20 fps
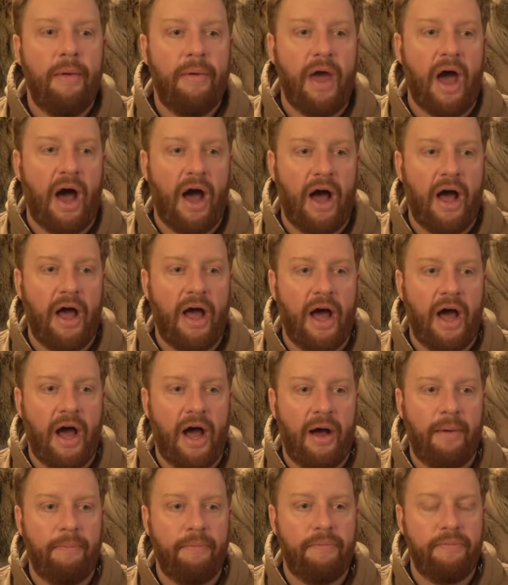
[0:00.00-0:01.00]
Uh,
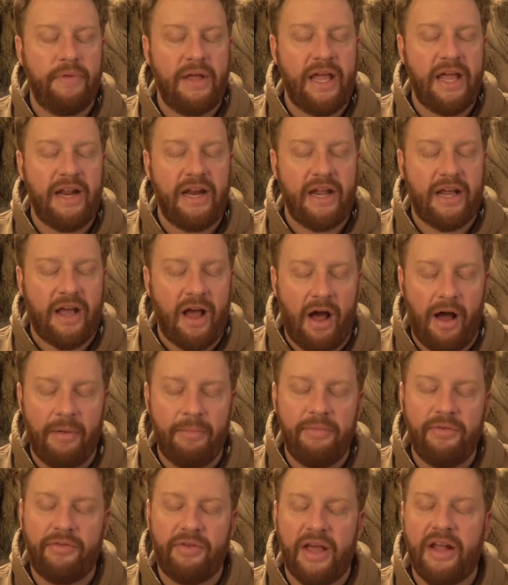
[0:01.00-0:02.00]
um, it
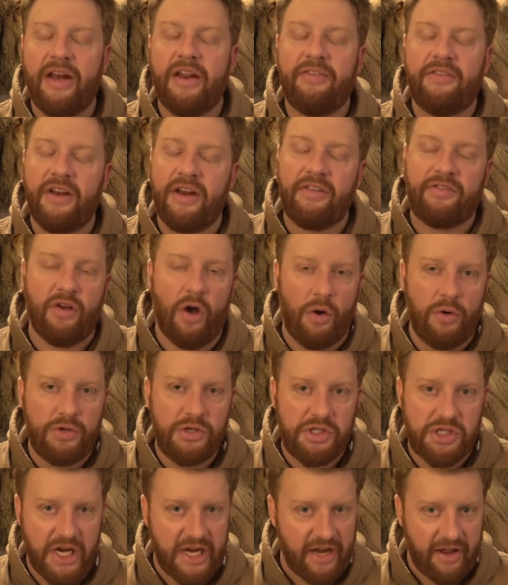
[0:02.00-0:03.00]
comes, it is in its
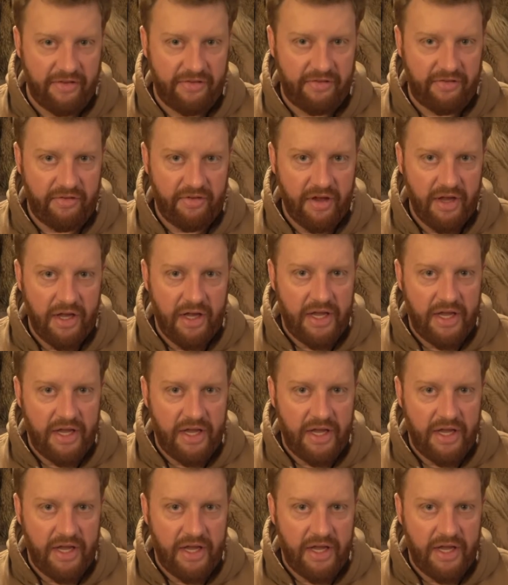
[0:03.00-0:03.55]
own genus.